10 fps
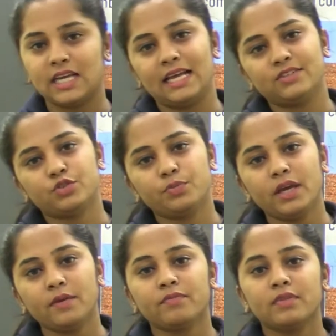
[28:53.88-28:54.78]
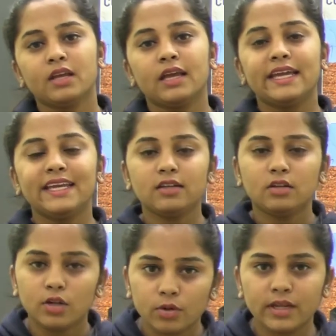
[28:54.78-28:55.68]
has to be
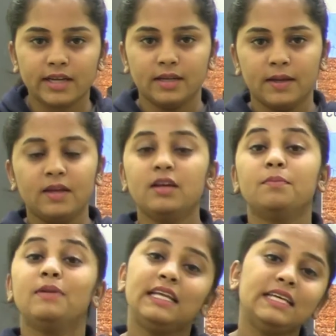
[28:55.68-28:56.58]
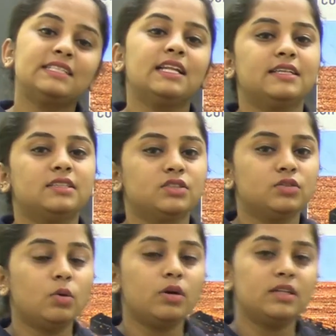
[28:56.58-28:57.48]
included, please let us
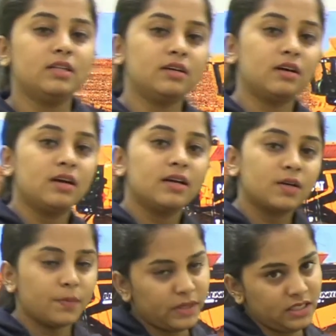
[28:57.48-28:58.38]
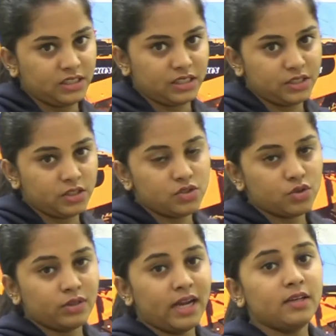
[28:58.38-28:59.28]
know in the comment section
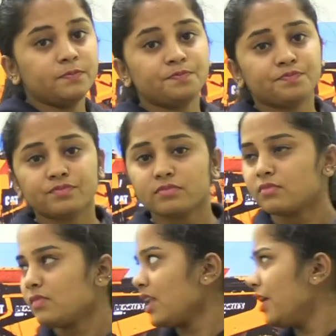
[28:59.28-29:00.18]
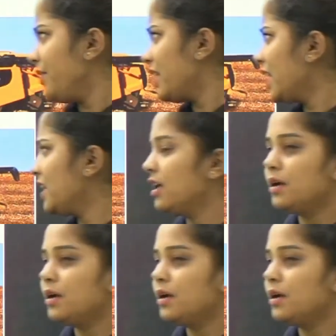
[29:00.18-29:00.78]
so that we can